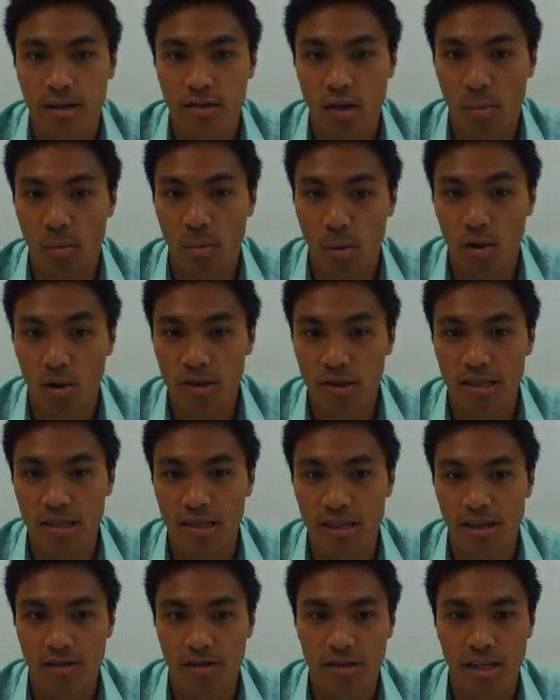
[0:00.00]
So pause
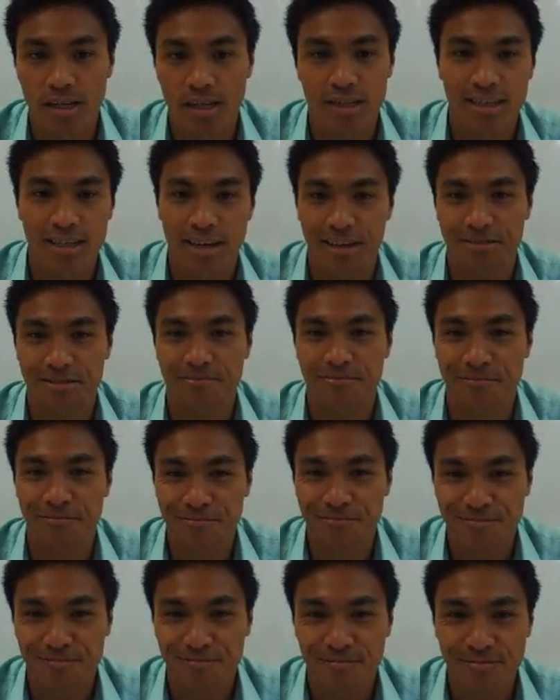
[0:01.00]
this and I'll see you in a second.
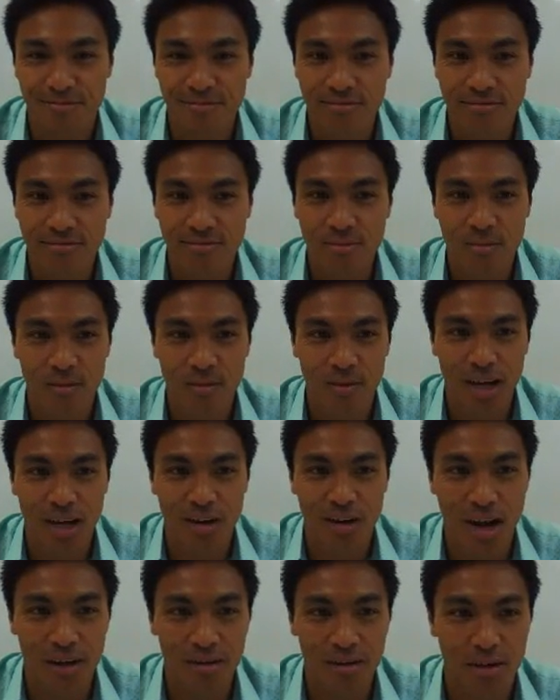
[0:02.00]

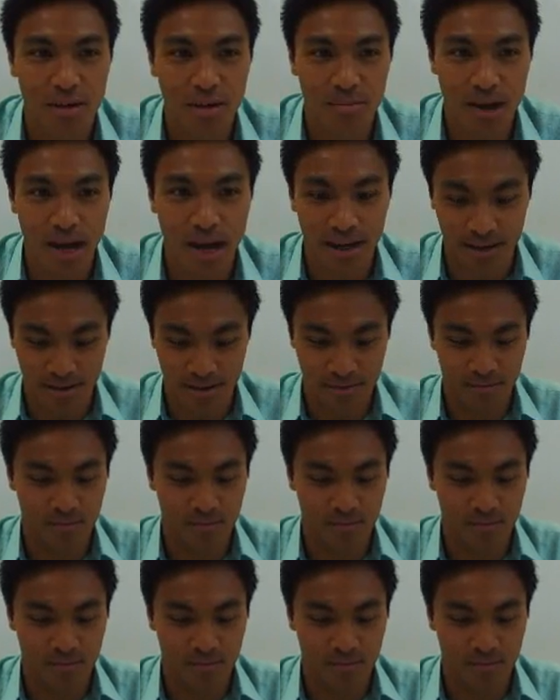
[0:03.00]
Alright, welcome back.